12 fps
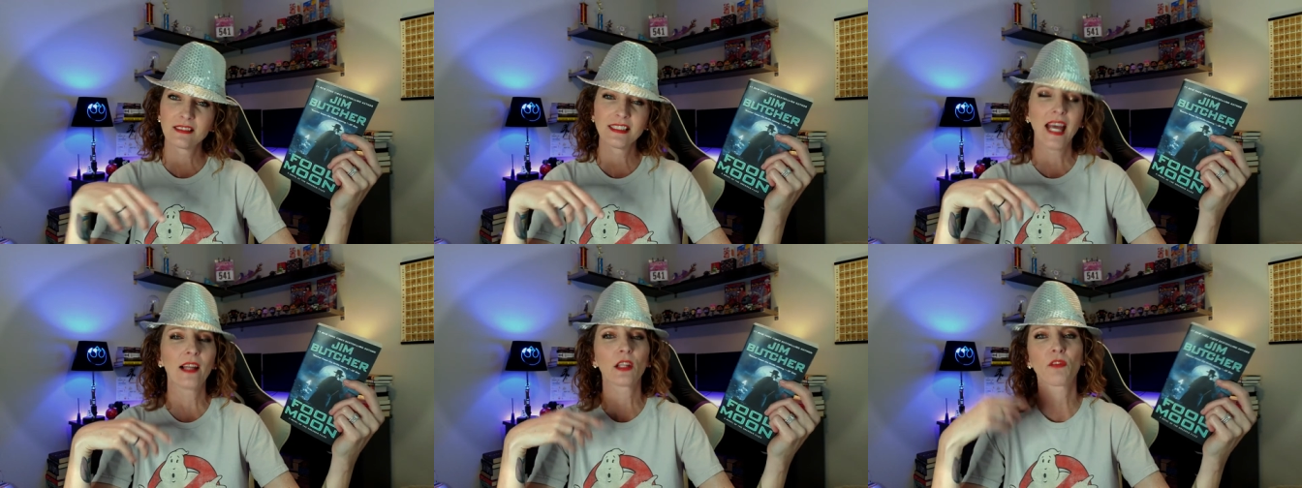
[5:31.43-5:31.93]

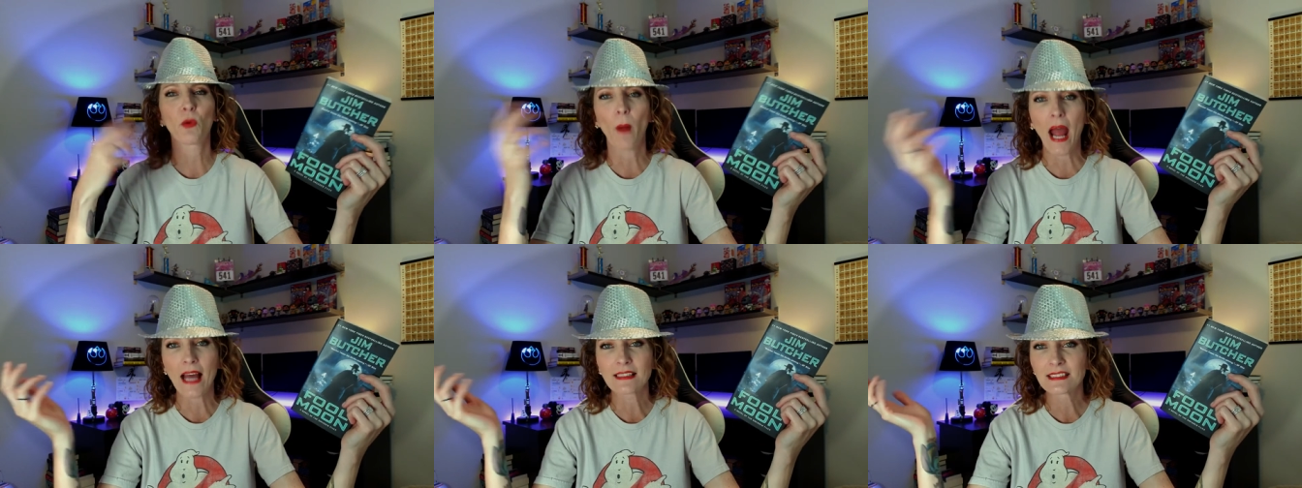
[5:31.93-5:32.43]
tail of a
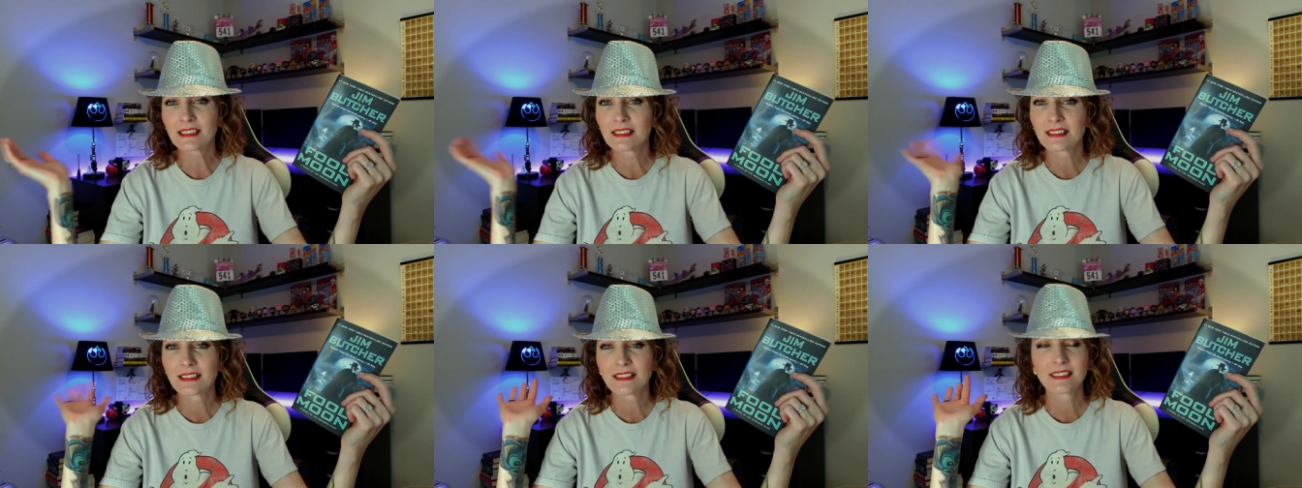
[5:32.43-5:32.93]
rat,
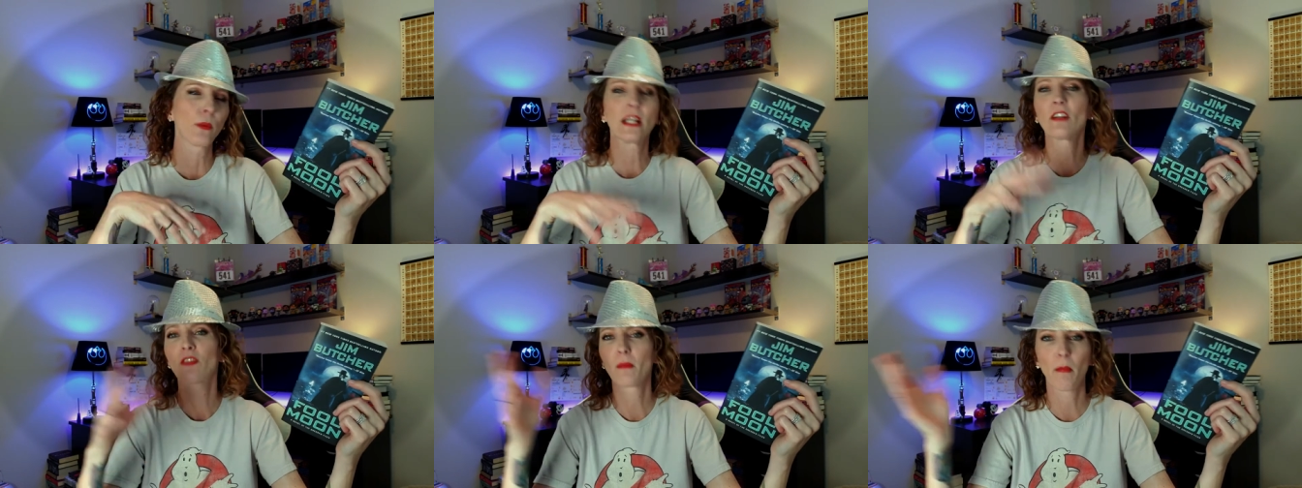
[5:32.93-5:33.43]

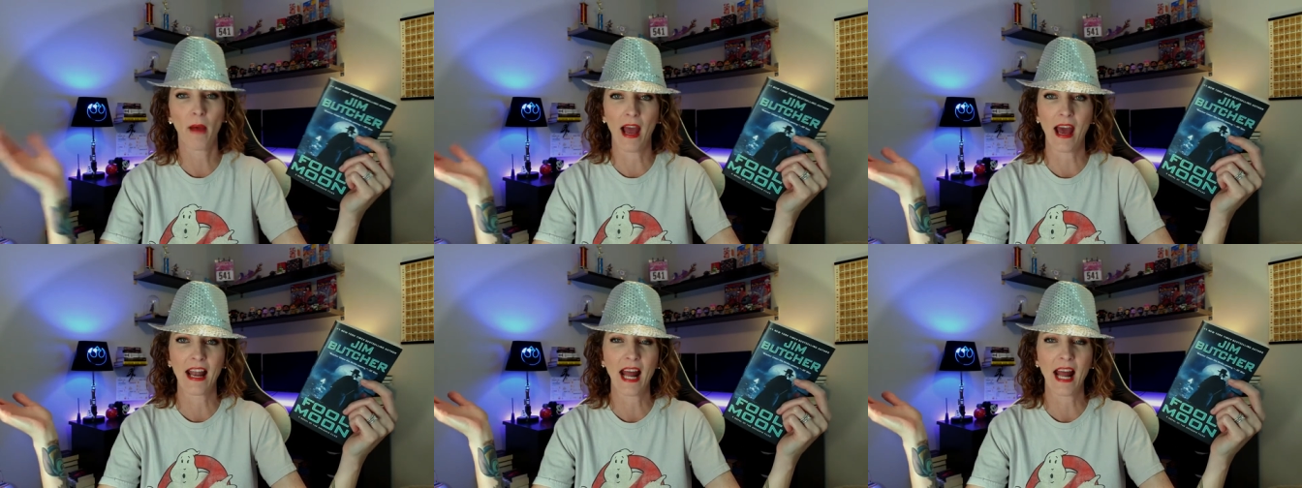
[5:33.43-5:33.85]
wing from a bat.